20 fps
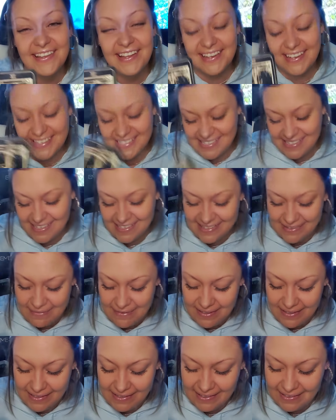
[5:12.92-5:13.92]
like I said in the
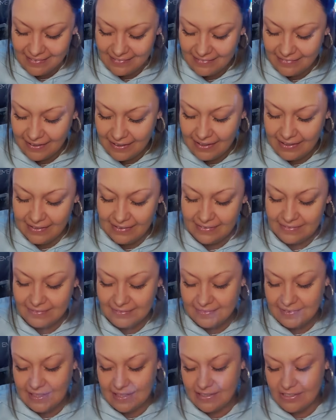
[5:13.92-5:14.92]
beginning, right?
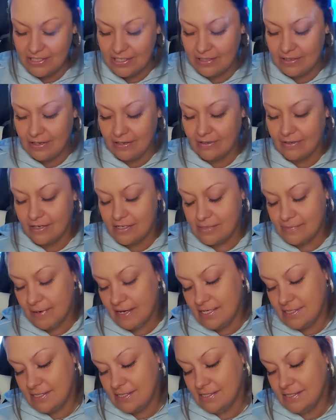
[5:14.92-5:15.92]
Thou shalt not cross
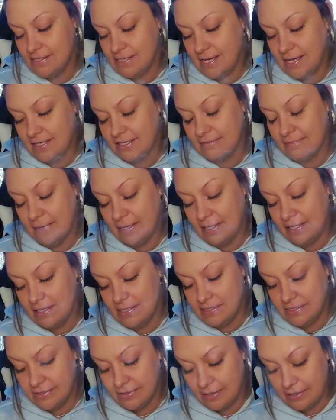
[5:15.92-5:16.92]
Pisces. The hangman man
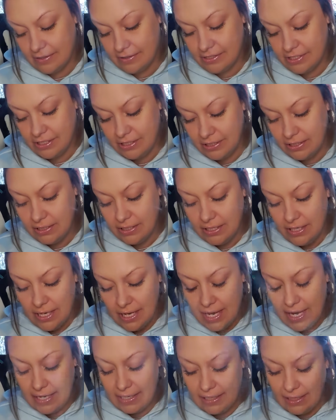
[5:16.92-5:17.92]
is your energy.
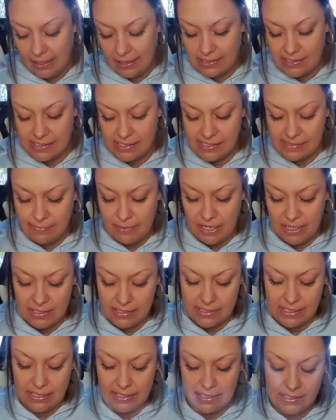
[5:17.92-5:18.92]
Hanging in
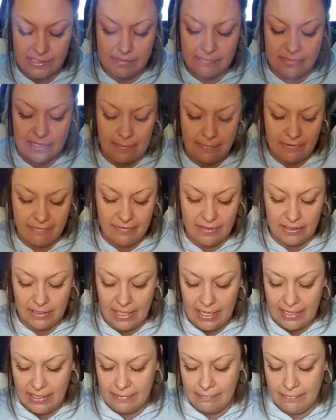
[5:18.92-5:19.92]
suspense, getting some type of
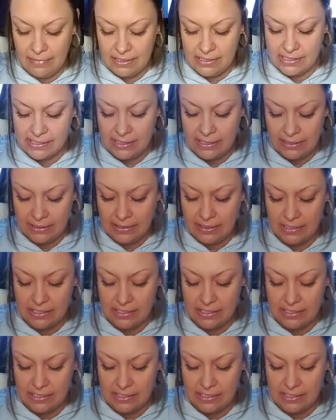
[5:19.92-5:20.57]
enlightenment, seeing